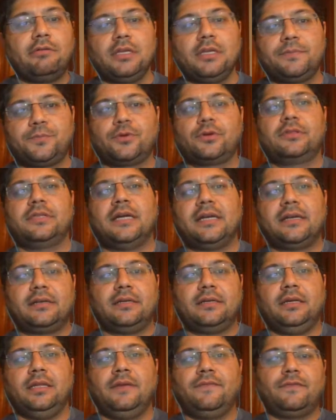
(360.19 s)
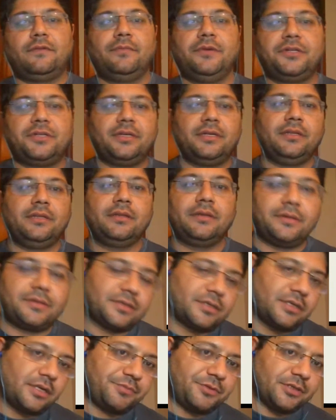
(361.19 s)
We'll put that information in the
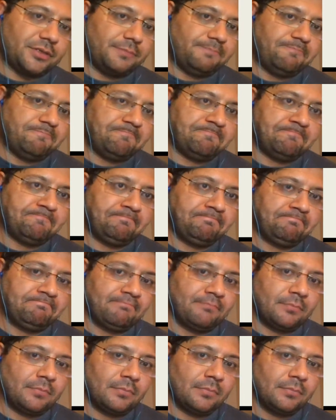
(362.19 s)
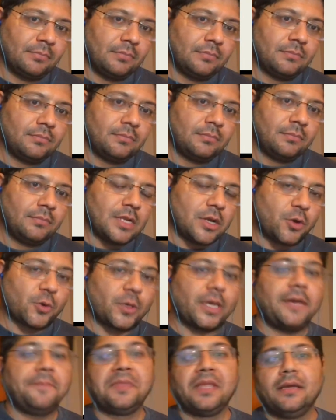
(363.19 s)
description.
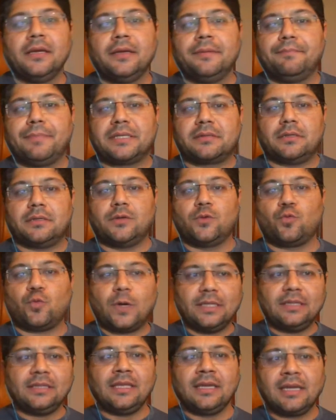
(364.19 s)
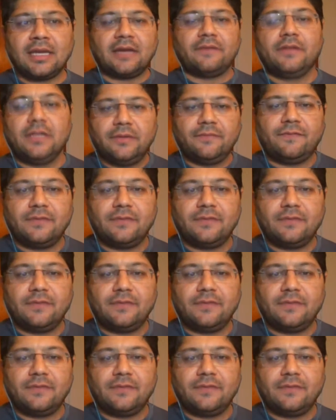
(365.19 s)
Okay, but one thing I will